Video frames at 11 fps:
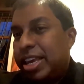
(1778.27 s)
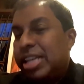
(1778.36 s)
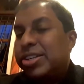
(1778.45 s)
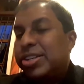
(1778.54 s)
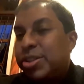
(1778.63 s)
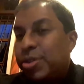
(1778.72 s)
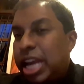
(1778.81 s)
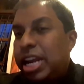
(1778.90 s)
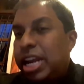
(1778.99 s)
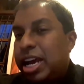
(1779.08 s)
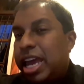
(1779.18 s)
So
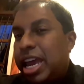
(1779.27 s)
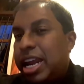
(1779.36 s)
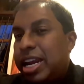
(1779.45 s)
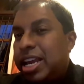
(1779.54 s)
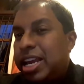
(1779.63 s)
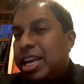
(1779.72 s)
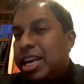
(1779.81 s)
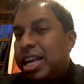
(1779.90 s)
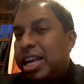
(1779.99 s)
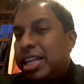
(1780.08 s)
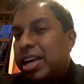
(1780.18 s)
then again,
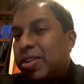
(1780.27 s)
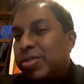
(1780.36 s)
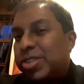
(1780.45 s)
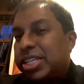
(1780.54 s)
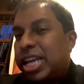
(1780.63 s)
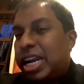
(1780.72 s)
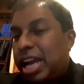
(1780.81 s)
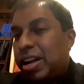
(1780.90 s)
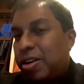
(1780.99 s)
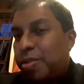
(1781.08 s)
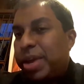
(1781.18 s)
the accused is
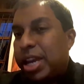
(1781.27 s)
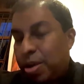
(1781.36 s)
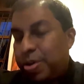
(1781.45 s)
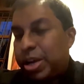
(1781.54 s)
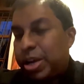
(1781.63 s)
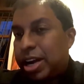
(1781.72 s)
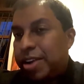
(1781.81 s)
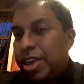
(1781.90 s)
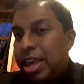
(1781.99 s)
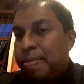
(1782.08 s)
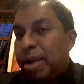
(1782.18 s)
entitled to be acquitted.
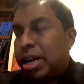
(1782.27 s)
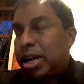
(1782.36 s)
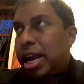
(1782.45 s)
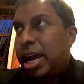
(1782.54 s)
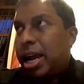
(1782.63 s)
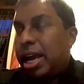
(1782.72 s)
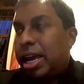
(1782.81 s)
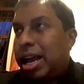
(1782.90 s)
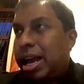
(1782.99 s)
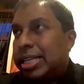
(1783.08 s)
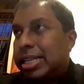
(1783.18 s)
But
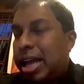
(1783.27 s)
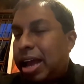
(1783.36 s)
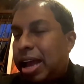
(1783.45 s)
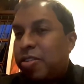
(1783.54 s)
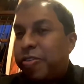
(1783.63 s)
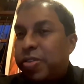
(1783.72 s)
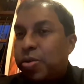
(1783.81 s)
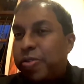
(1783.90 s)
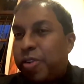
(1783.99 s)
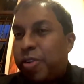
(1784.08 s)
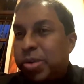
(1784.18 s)
as of
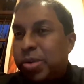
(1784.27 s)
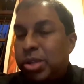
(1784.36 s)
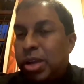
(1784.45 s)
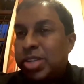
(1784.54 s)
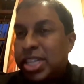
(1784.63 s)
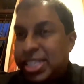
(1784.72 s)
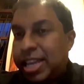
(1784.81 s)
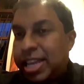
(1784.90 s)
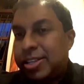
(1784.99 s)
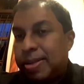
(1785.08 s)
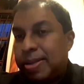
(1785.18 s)
from
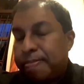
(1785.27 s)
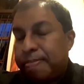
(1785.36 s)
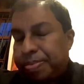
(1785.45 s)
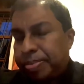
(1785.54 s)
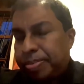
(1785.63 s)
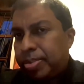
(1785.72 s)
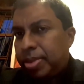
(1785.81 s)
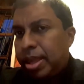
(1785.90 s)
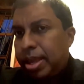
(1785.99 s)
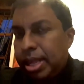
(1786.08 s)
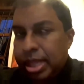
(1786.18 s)
2006,
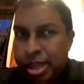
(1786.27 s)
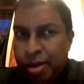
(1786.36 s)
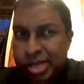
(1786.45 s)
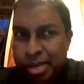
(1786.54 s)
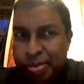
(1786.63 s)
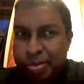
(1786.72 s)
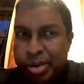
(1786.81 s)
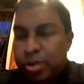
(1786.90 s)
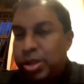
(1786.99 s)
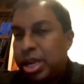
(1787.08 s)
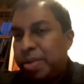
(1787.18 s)
there was an amendment to
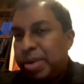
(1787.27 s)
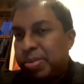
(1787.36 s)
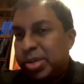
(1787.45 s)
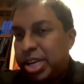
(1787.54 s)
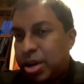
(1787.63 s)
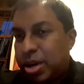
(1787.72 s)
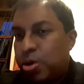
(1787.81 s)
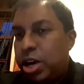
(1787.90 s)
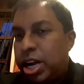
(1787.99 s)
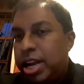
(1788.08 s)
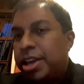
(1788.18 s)
the Criminal Procedure
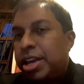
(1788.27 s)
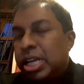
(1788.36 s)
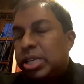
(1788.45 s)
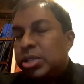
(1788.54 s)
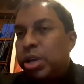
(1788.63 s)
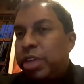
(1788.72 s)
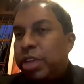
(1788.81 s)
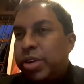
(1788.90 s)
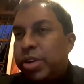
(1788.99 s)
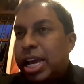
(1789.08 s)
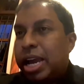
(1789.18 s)
Code. So if you
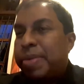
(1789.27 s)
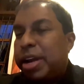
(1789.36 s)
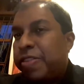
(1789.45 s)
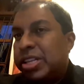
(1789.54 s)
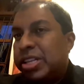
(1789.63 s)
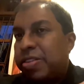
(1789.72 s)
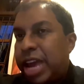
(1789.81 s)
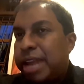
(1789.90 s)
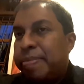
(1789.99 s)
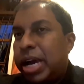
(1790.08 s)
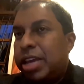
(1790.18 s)
take up a defense of
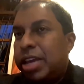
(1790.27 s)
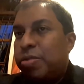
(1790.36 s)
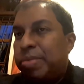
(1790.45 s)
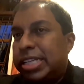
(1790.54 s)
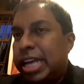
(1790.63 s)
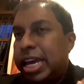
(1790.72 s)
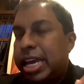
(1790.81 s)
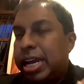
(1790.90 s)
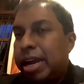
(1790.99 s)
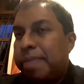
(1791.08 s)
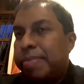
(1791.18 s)
alibi, you must take
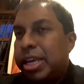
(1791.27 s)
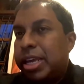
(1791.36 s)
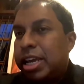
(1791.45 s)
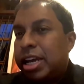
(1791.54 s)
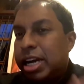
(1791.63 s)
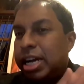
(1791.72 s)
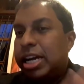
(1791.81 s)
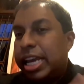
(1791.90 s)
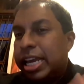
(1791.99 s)
it up early.